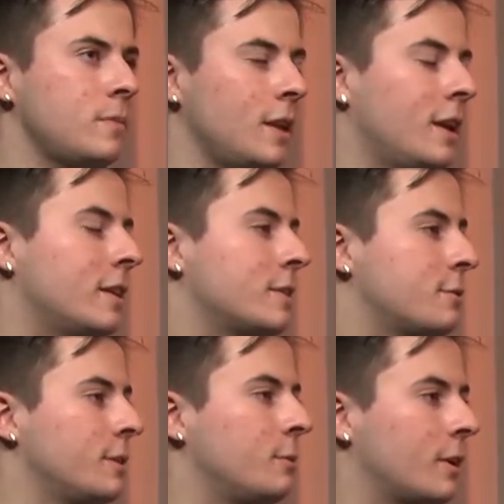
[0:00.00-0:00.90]
that's
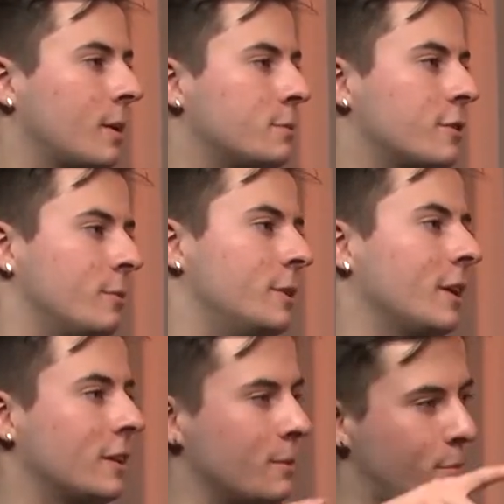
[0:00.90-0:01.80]
really where it comes from. And
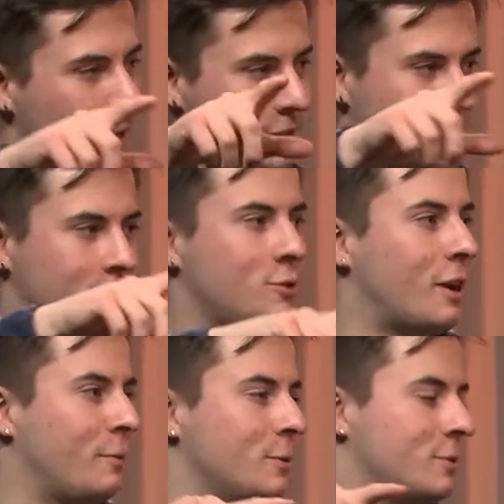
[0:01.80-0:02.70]
like the bus
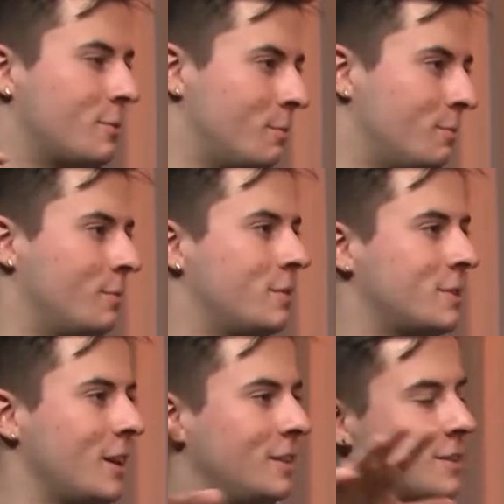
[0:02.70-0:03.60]
travels from
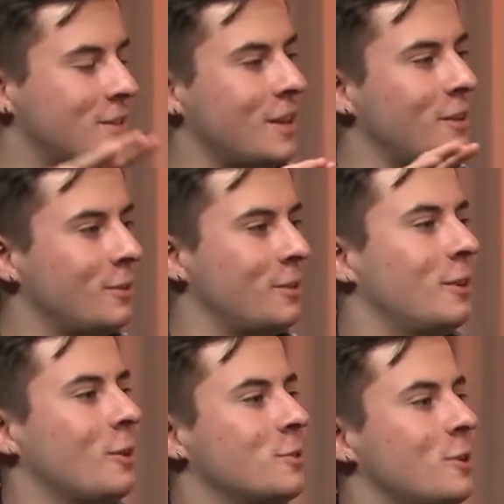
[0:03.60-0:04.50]
state to state, it
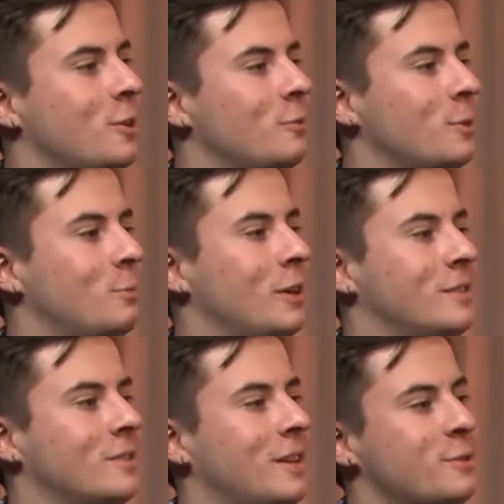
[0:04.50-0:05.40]
goes all over the place,
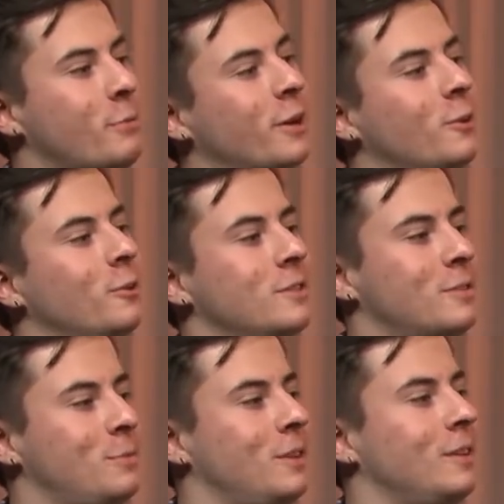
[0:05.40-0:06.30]
and that's my goal, is to
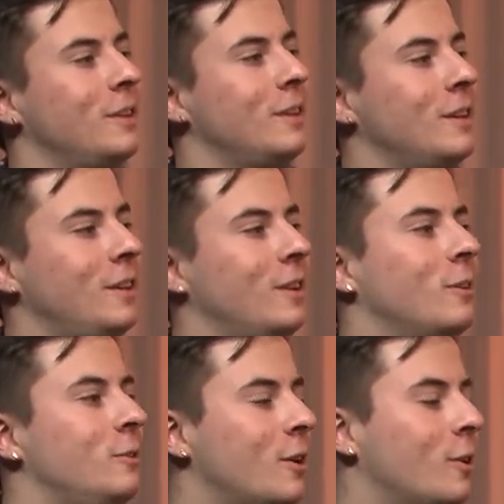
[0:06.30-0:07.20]
be,
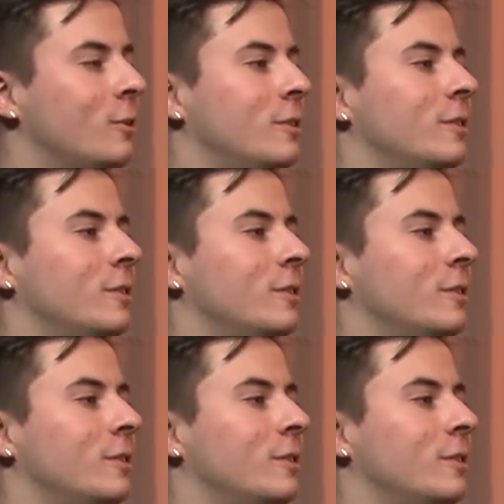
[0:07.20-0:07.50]
known